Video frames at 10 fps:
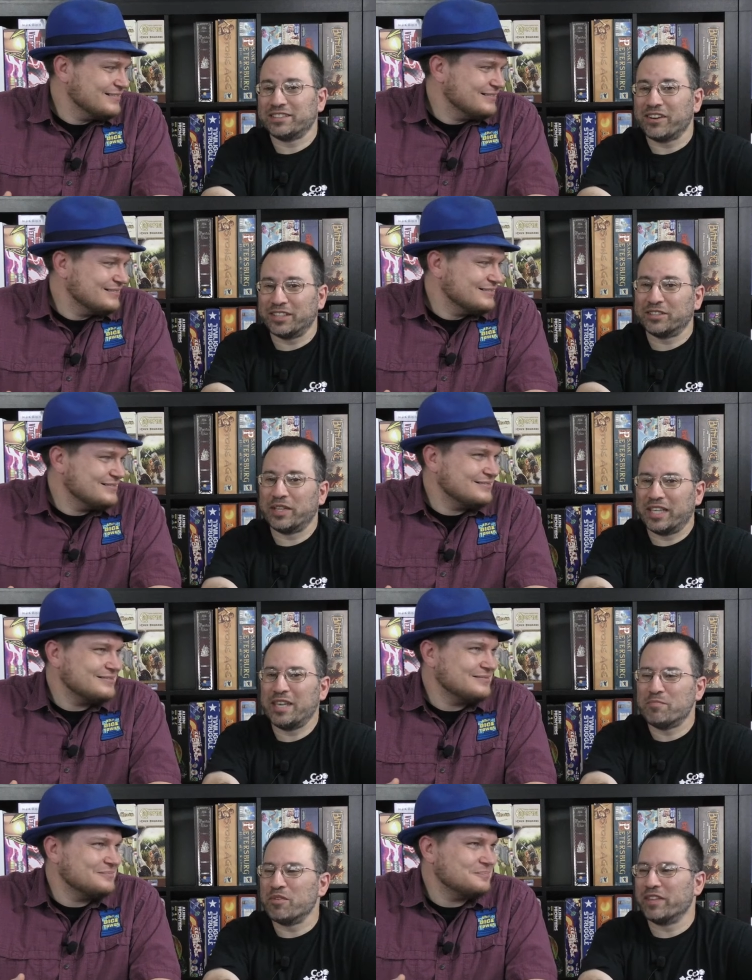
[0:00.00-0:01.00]
Speaker 1: start. So he can
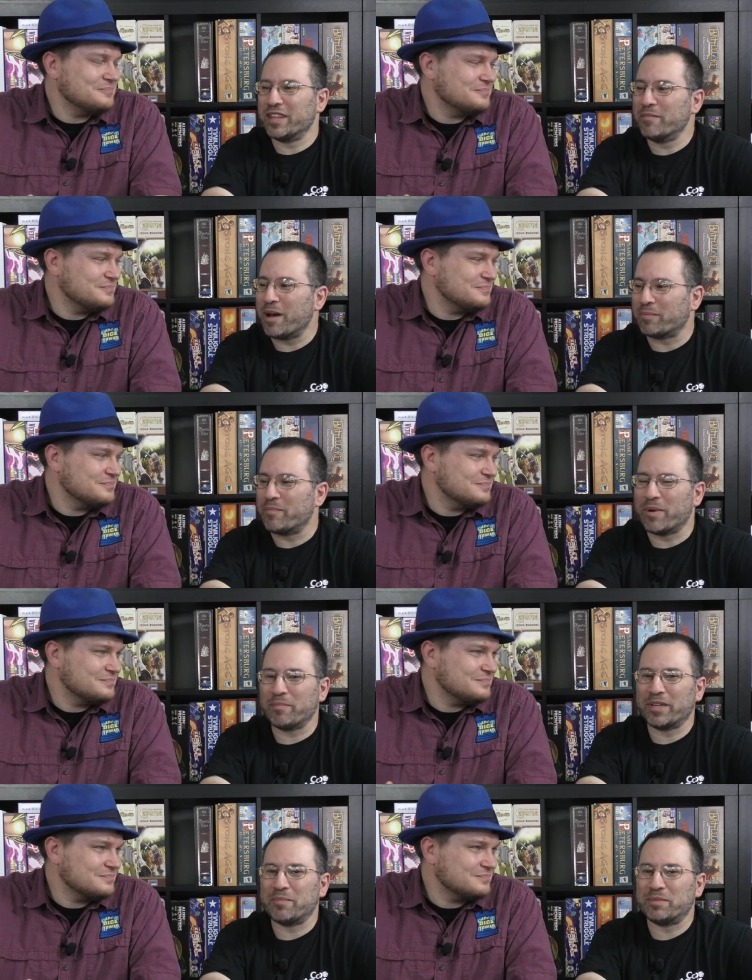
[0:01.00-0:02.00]
keep moving them up and
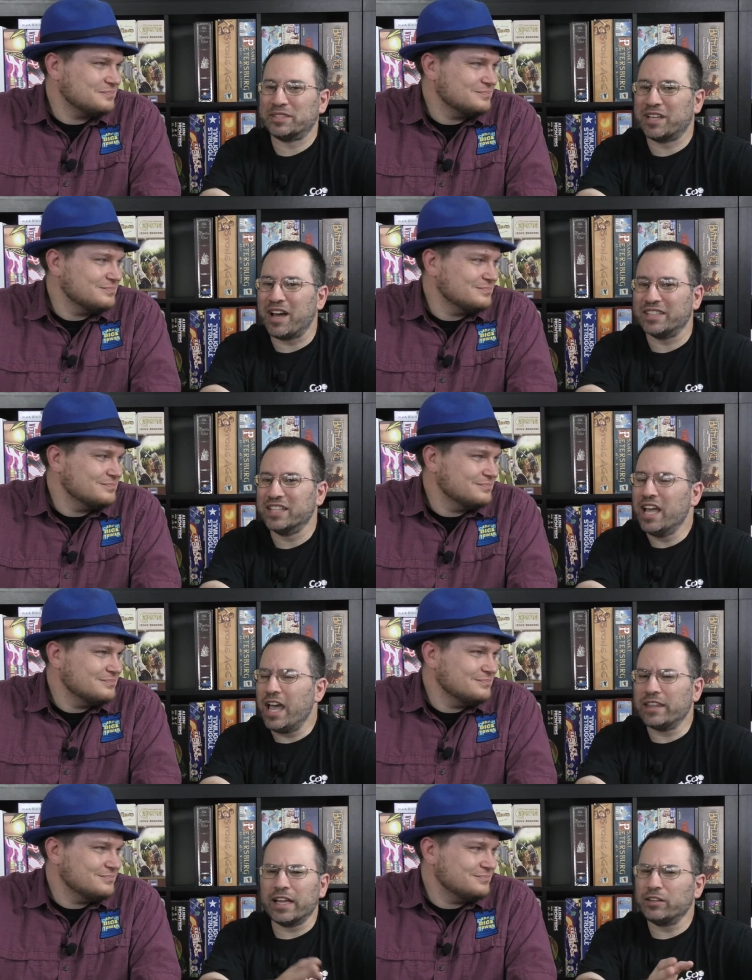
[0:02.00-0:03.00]
bumping up his gods.
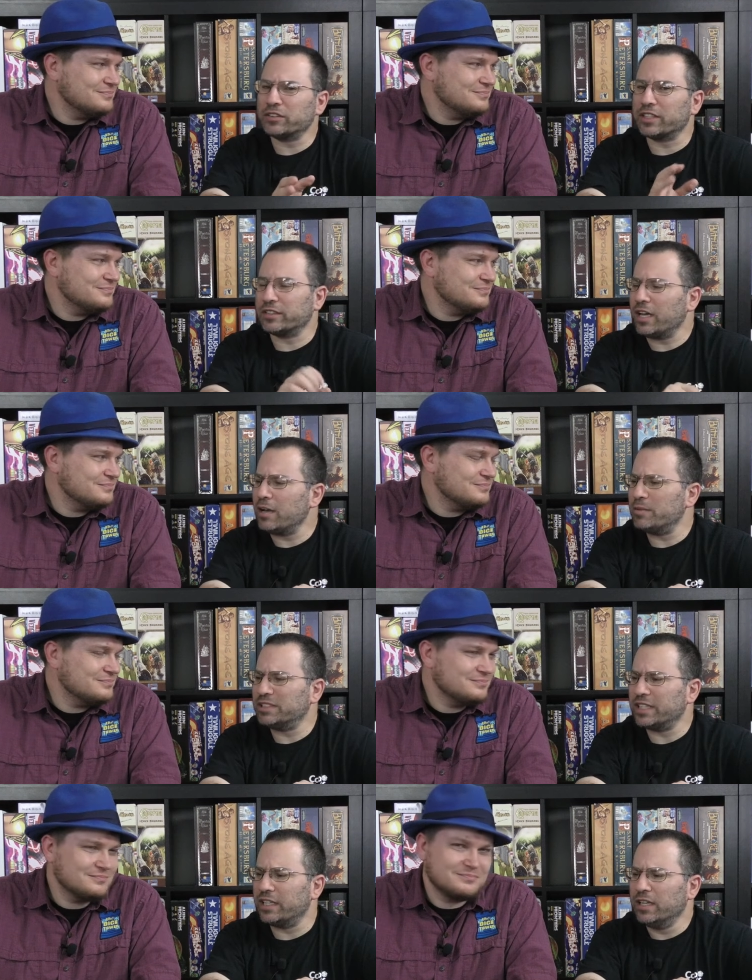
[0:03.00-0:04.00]
And I looked at Tom and
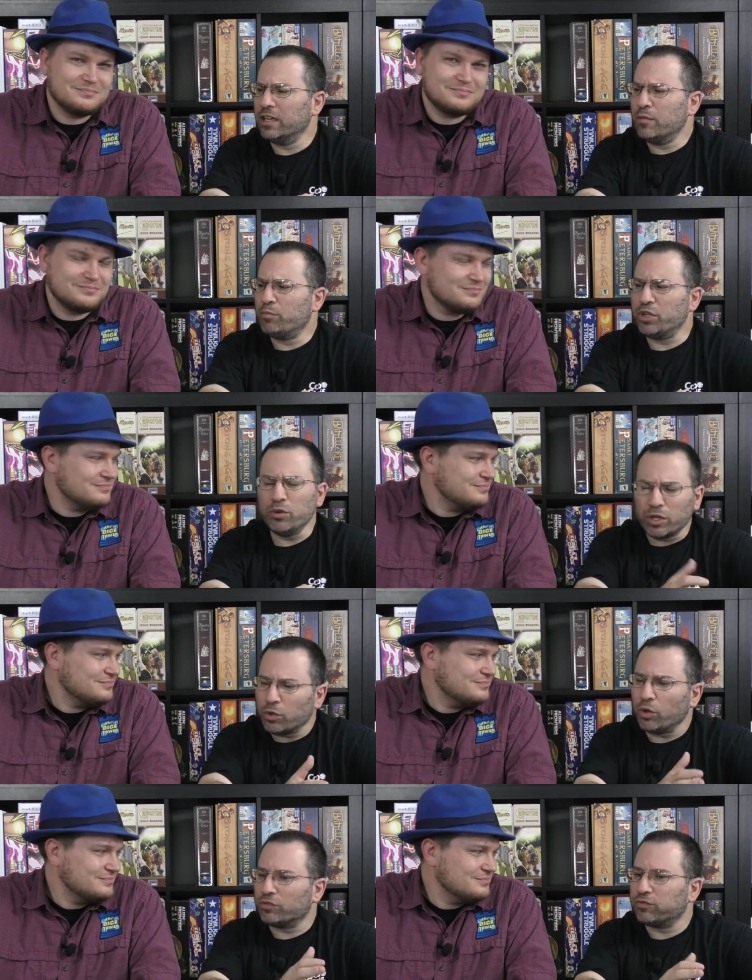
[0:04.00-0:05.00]
said, but you could
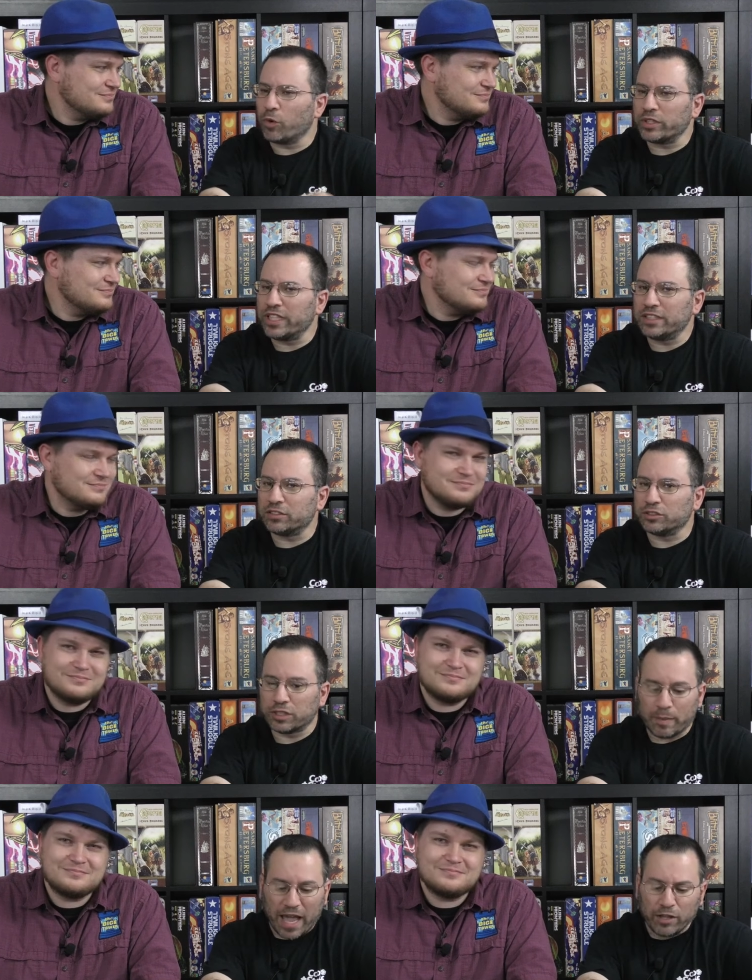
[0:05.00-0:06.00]
hold four things on your
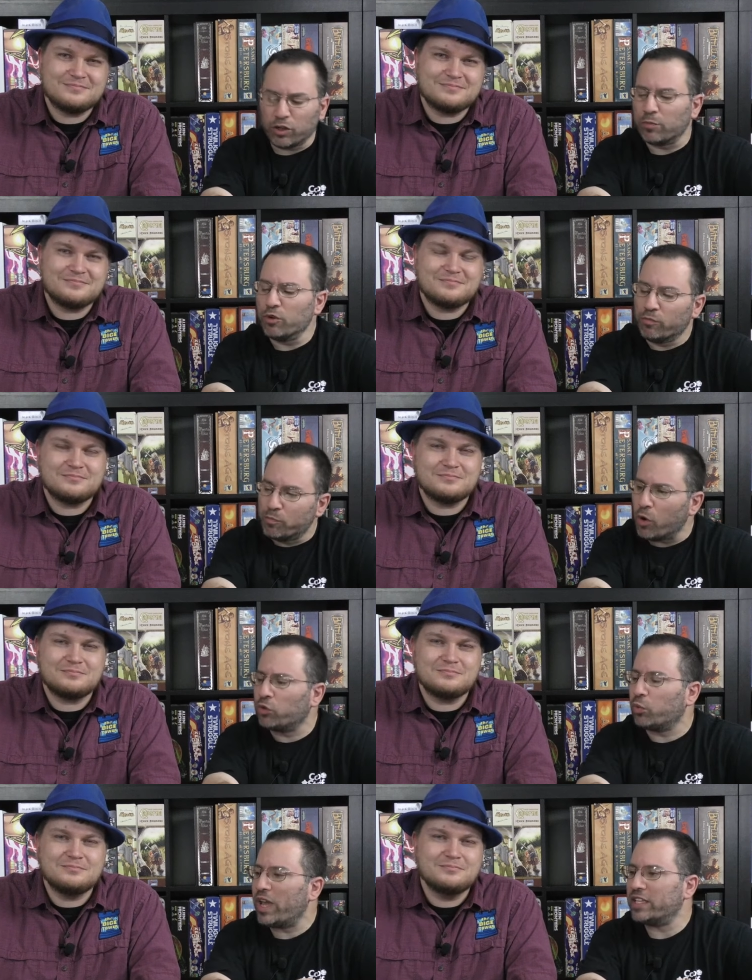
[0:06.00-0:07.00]
ship and you can move
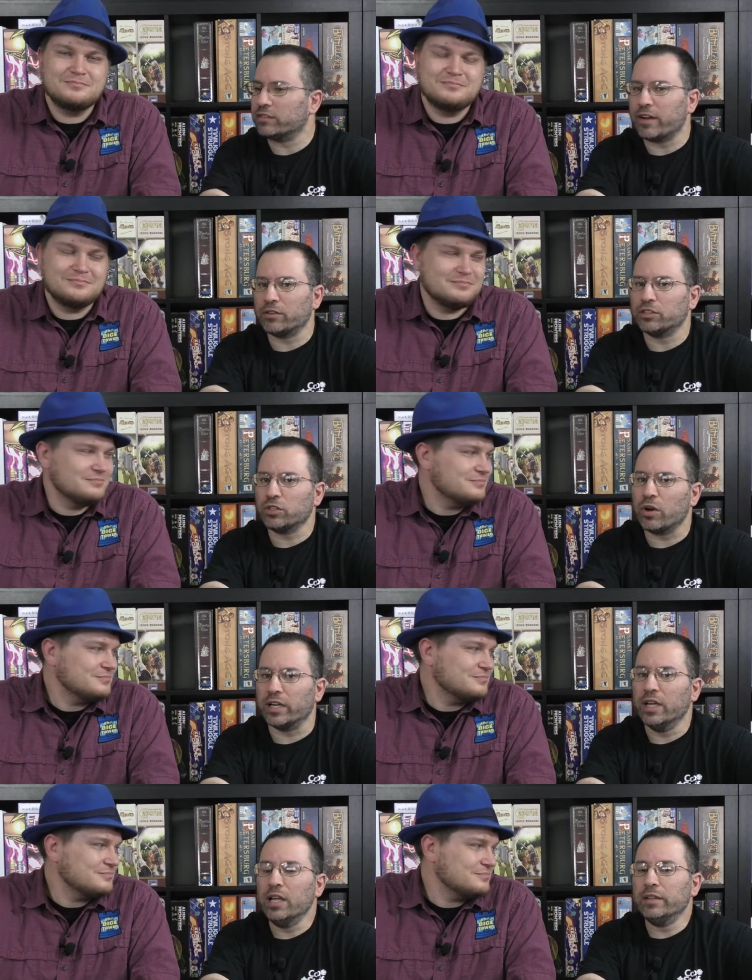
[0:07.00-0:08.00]
both ways around the
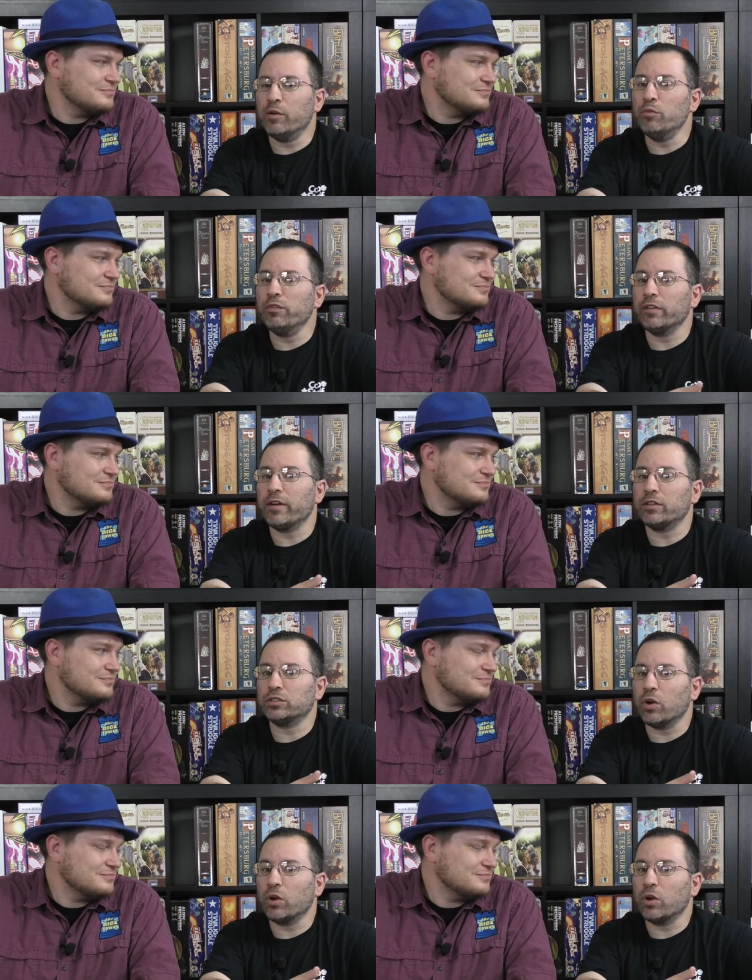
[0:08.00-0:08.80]
chart. Now, moving around the